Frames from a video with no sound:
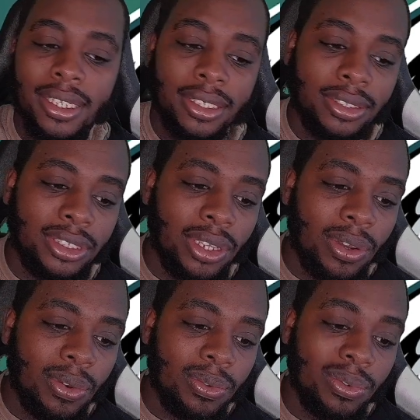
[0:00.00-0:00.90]

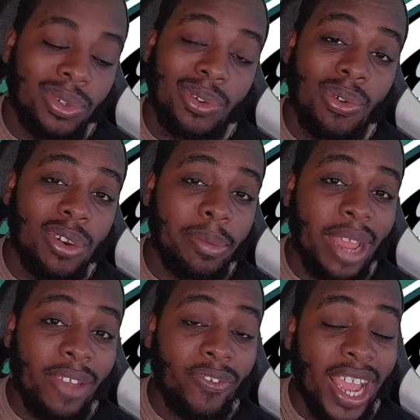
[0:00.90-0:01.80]
So
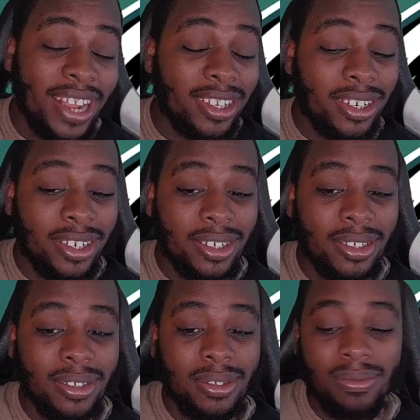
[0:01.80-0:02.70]
quarterback factor
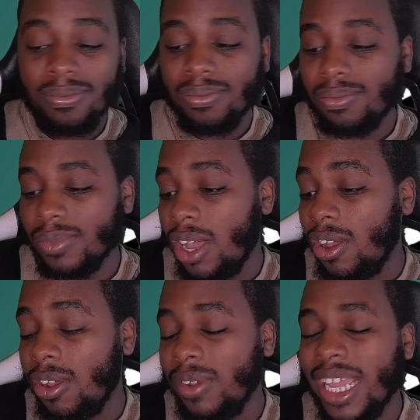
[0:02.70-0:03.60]

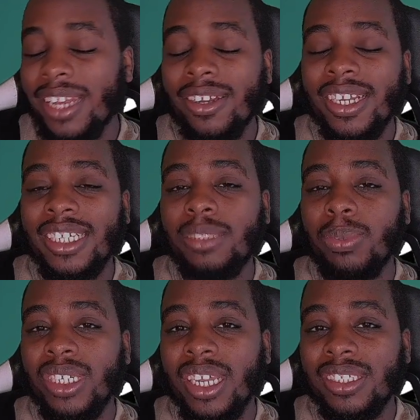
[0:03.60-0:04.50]
hinder his
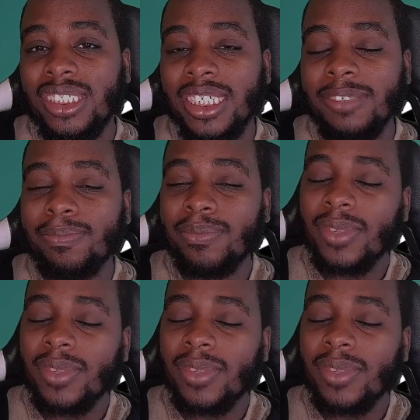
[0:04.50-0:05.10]
production.